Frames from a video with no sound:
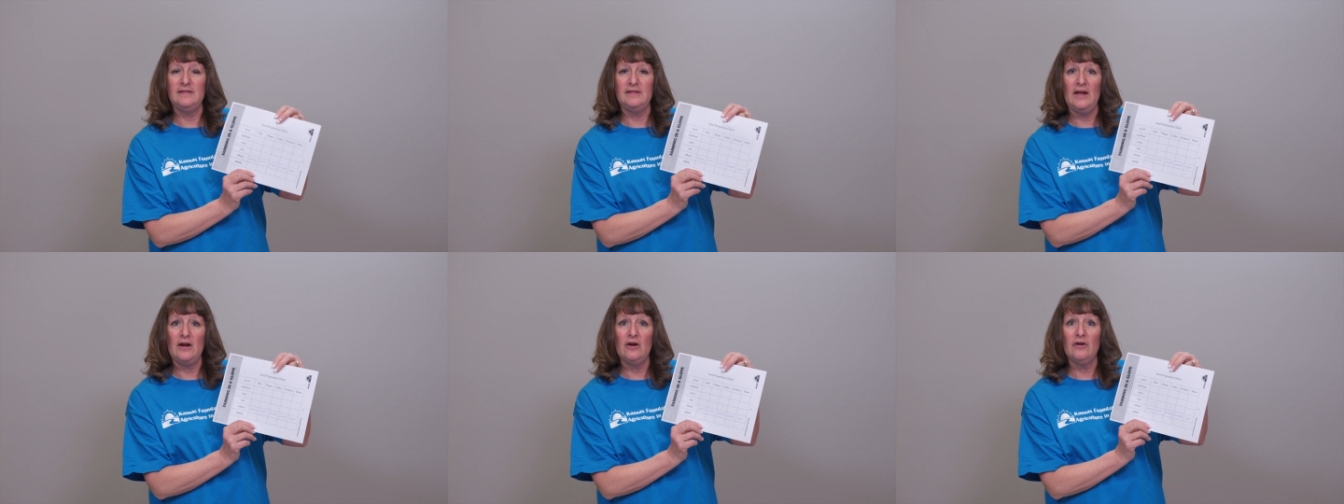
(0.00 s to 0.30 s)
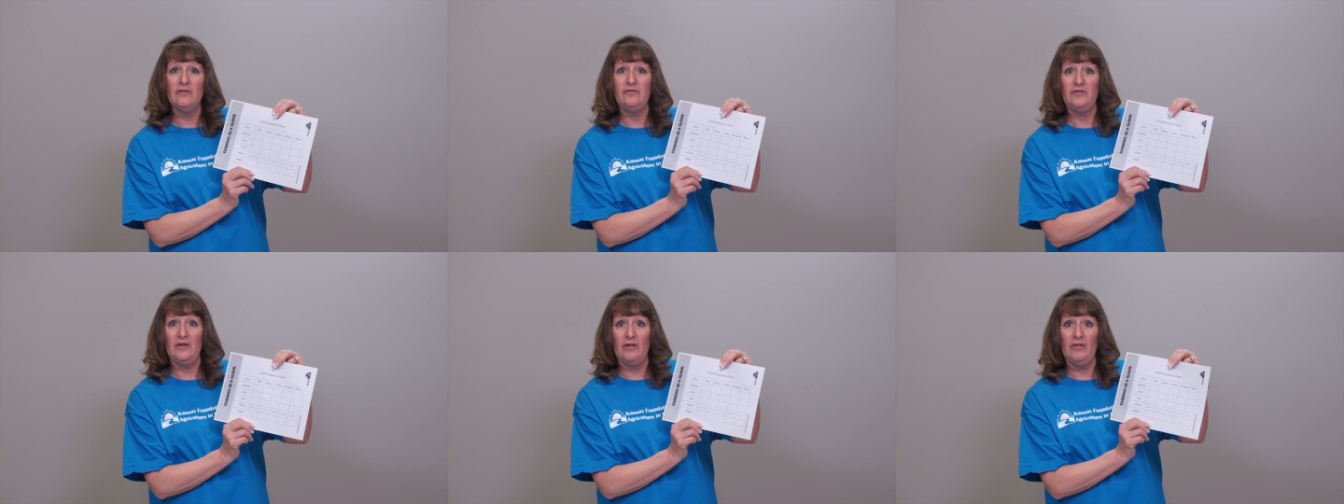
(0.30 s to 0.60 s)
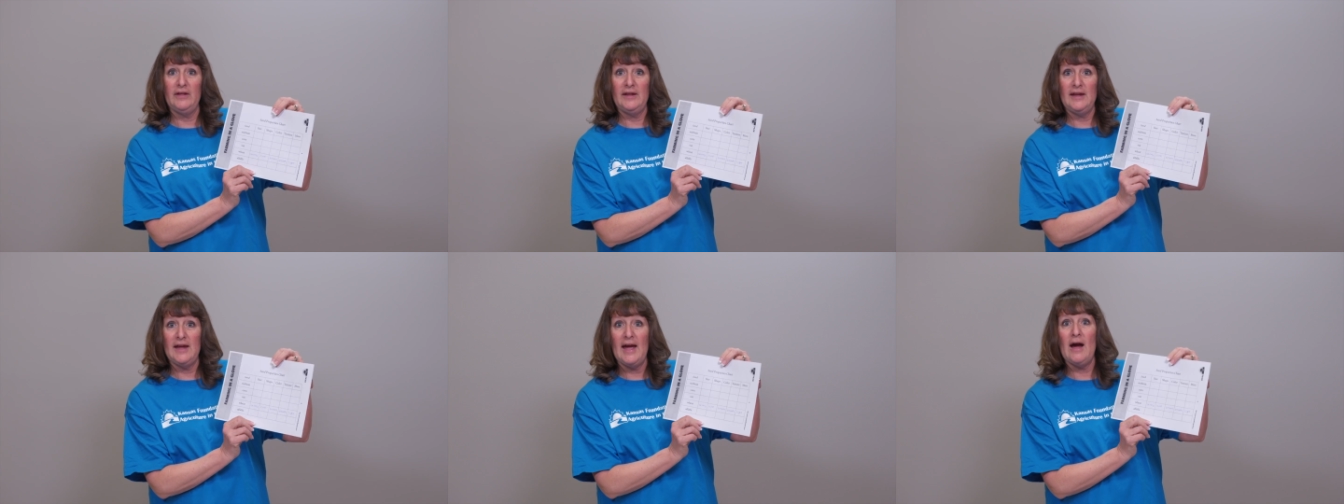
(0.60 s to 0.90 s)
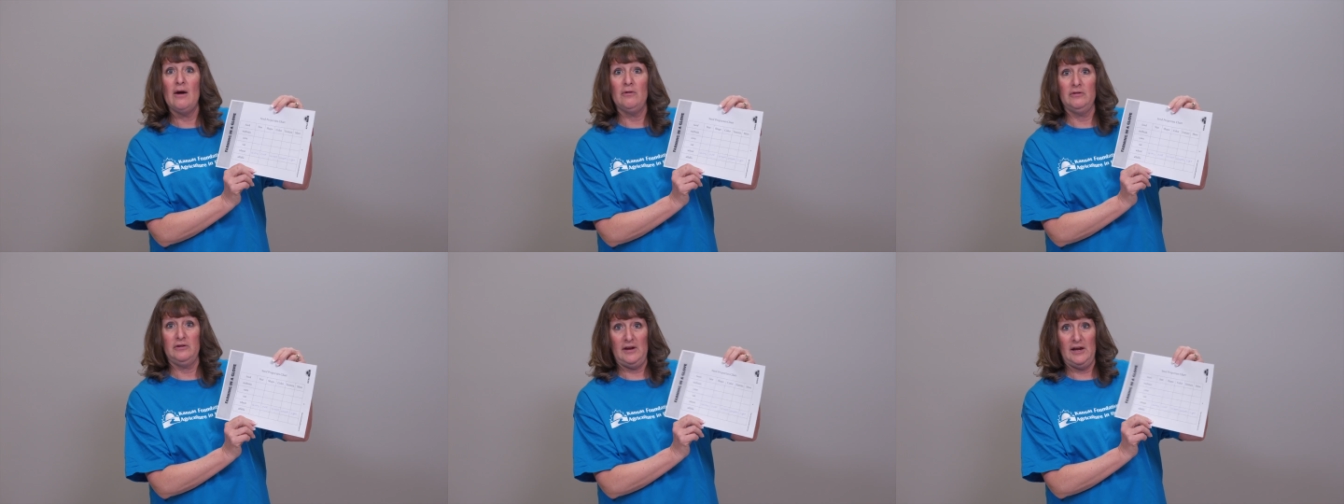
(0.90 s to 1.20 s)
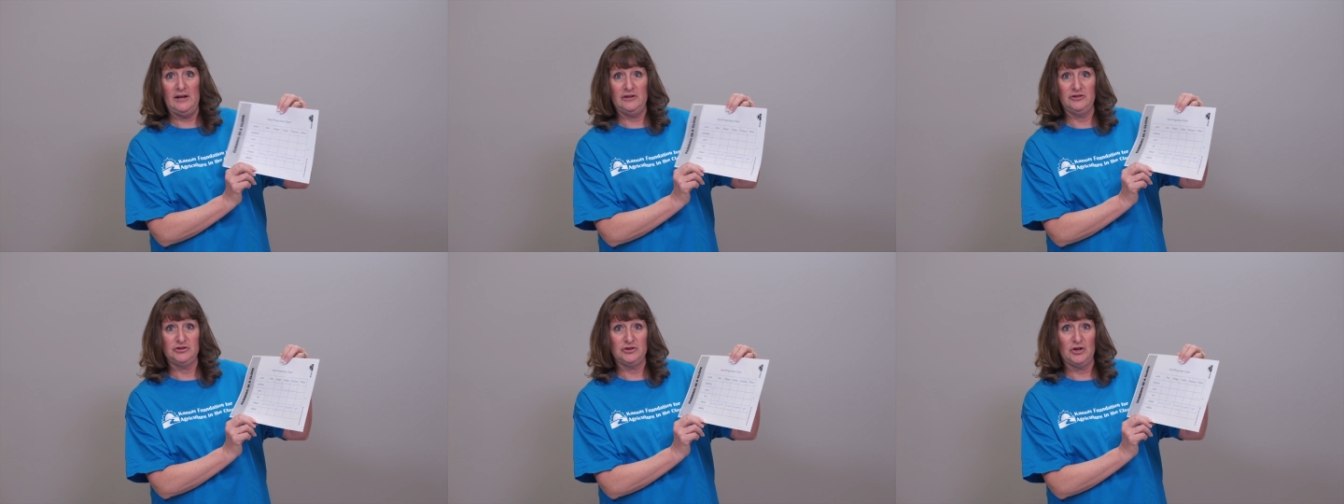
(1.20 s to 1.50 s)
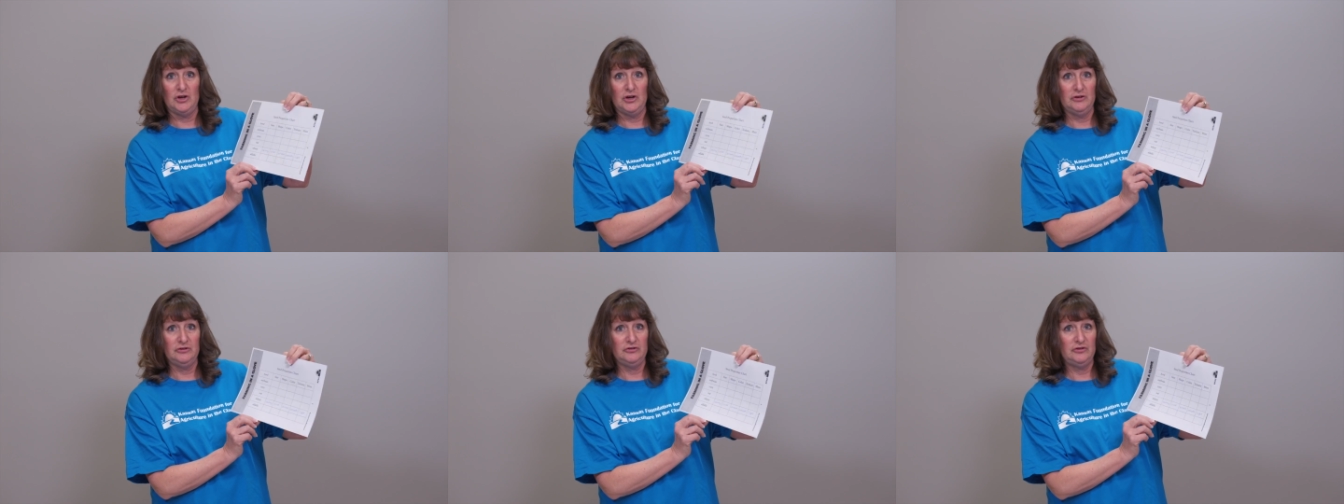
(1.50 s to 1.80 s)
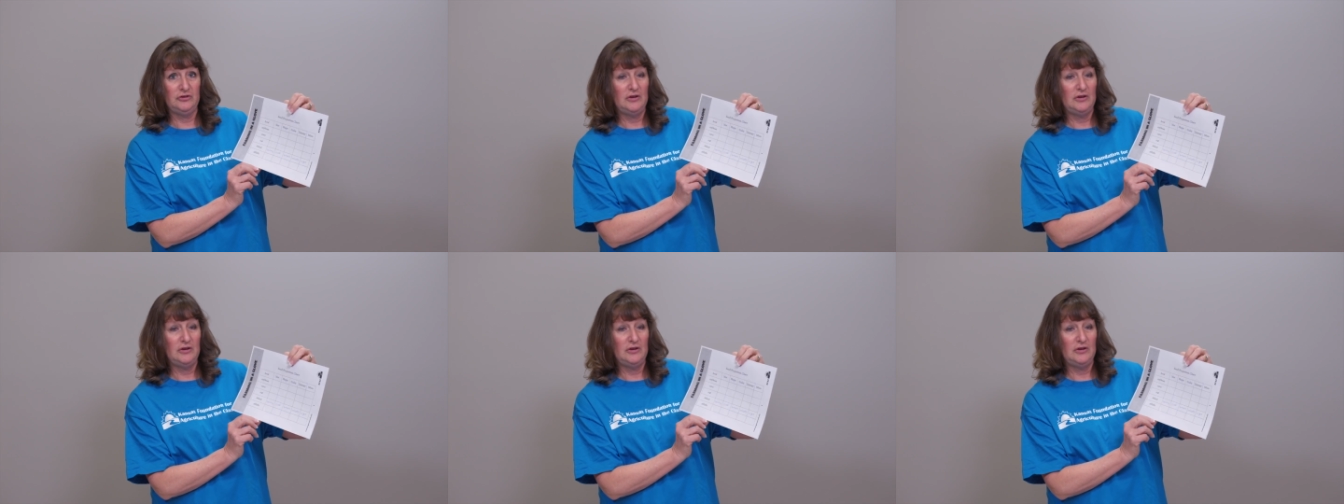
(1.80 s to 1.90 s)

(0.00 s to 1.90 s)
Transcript: they are filling out a chart.